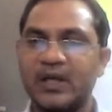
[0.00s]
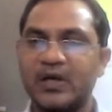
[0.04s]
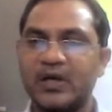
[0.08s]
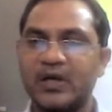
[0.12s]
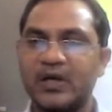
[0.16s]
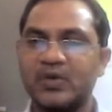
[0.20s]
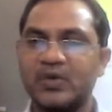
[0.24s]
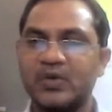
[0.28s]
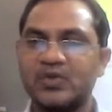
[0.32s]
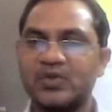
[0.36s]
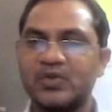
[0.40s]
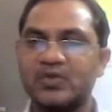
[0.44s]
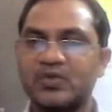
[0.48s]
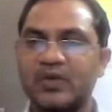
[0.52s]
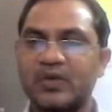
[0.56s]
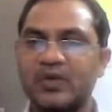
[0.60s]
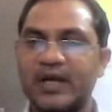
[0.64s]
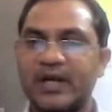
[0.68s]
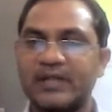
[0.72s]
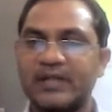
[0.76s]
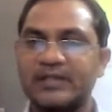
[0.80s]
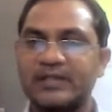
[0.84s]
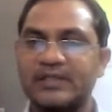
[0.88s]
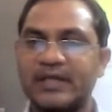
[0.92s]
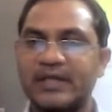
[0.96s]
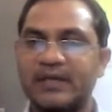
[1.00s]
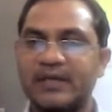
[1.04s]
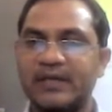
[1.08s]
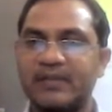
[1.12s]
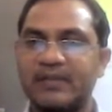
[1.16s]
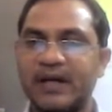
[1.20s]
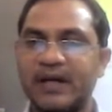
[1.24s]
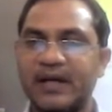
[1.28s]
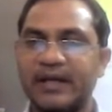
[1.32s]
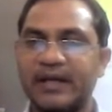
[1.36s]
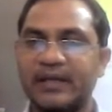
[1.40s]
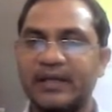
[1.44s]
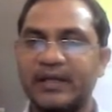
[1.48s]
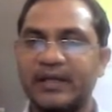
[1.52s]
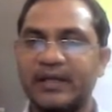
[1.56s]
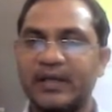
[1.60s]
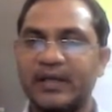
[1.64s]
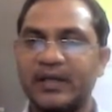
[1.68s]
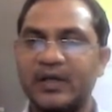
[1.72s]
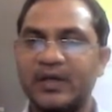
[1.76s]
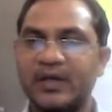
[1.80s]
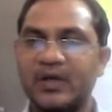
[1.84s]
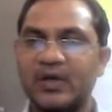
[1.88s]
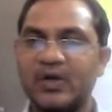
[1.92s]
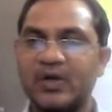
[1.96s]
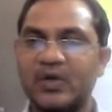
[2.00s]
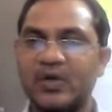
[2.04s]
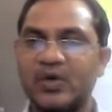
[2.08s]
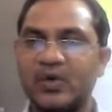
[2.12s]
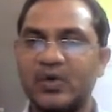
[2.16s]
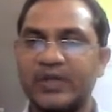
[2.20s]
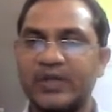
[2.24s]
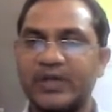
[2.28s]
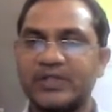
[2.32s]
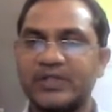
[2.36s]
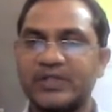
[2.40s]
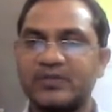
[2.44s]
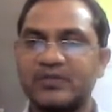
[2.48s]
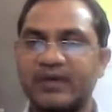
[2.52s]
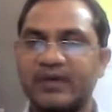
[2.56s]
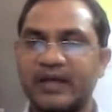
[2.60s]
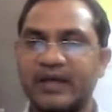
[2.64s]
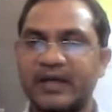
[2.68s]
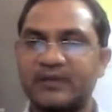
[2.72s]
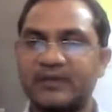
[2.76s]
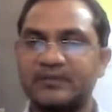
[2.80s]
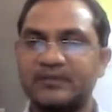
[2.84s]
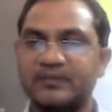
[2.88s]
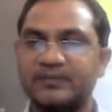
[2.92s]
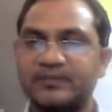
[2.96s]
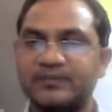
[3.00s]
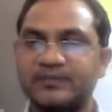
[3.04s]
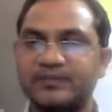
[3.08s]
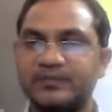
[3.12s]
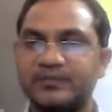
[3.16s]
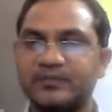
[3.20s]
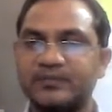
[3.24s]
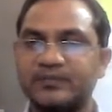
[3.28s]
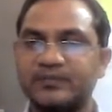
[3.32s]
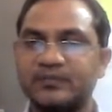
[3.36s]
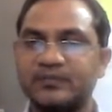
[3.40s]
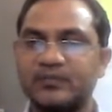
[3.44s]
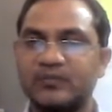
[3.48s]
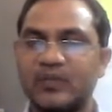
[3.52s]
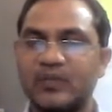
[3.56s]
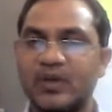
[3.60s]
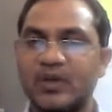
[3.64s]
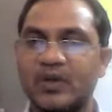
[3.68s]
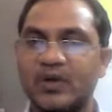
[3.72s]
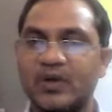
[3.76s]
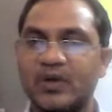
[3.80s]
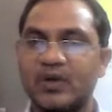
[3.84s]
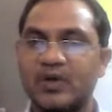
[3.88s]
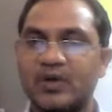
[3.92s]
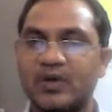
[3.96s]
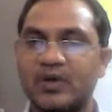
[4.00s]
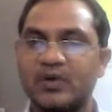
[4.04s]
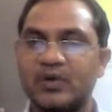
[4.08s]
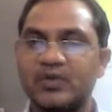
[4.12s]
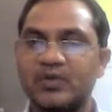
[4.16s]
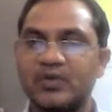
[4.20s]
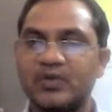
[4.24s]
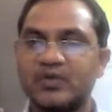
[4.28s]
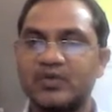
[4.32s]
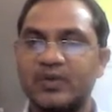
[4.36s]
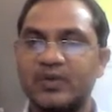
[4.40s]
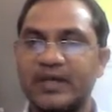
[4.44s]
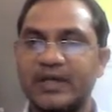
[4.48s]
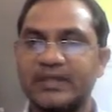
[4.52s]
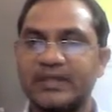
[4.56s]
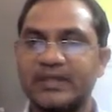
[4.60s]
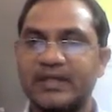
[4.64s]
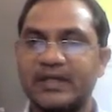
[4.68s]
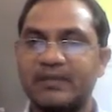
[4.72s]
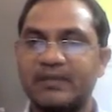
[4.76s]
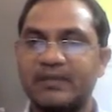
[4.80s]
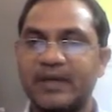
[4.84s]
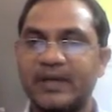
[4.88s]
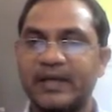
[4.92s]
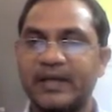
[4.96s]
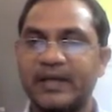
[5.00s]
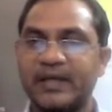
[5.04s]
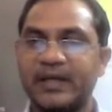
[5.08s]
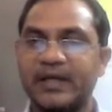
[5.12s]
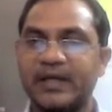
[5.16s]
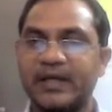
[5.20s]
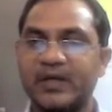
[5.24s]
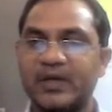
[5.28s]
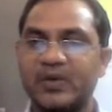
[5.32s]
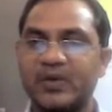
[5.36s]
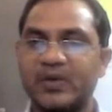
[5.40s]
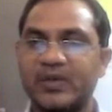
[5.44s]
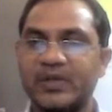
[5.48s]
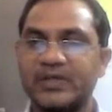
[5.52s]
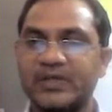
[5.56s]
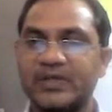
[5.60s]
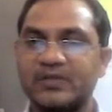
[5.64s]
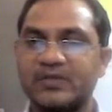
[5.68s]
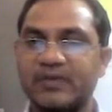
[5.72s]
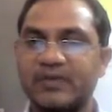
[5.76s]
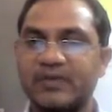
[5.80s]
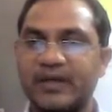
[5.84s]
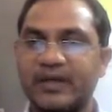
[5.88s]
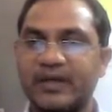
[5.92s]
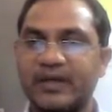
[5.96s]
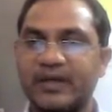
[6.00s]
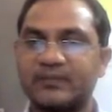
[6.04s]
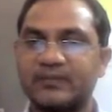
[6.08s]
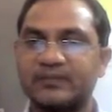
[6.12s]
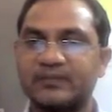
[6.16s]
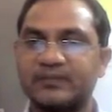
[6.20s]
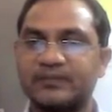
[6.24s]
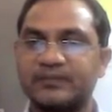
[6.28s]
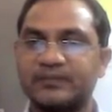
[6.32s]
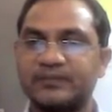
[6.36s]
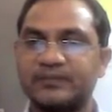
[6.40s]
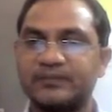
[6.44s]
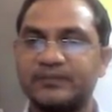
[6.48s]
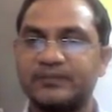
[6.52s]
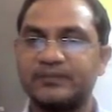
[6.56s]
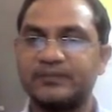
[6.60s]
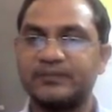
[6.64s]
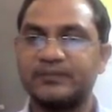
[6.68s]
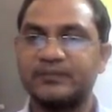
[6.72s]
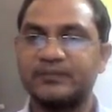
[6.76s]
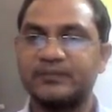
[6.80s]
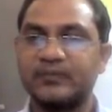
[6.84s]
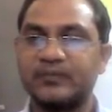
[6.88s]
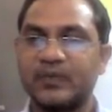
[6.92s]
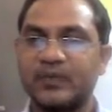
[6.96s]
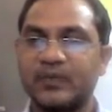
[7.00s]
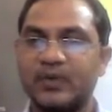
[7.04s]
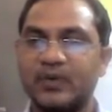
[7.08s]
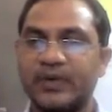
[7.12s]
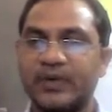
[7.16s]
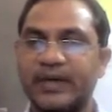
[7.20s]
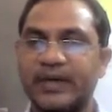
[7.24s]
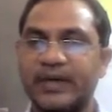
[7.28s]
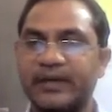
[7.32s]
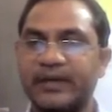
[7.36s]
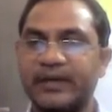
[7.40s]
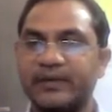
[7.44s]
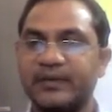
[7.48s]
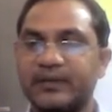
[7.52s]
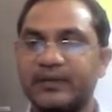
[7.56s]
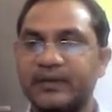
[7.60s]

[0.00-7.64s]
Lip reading: dou square z by dou t square, dou square z by dou t square. Okay,